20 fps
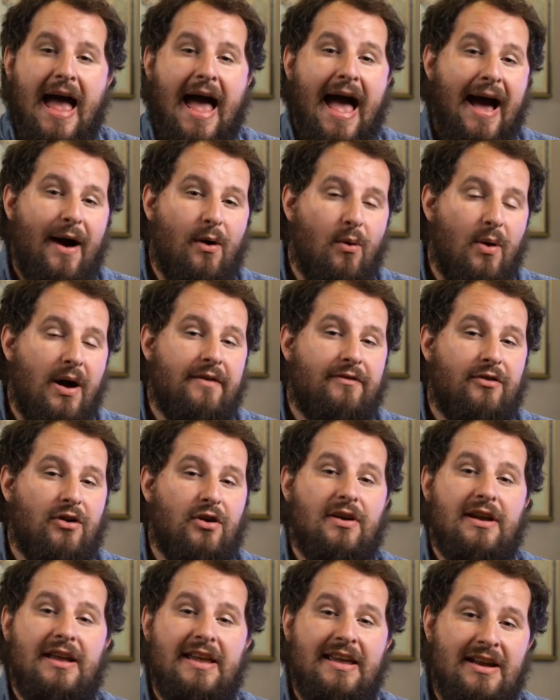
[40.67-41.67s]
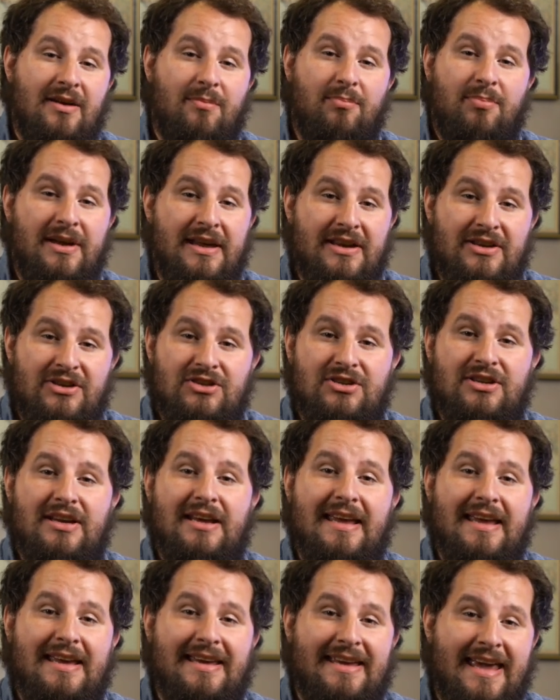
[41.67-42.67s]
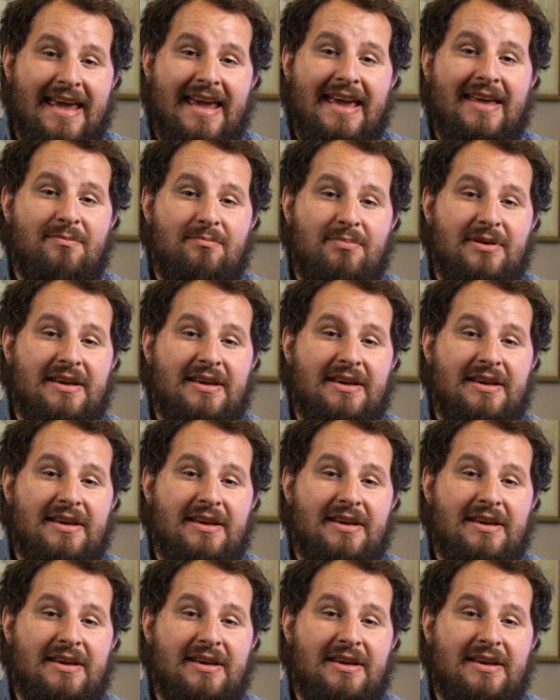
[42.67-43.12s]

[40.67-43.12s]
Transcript: However, in a pinch, it can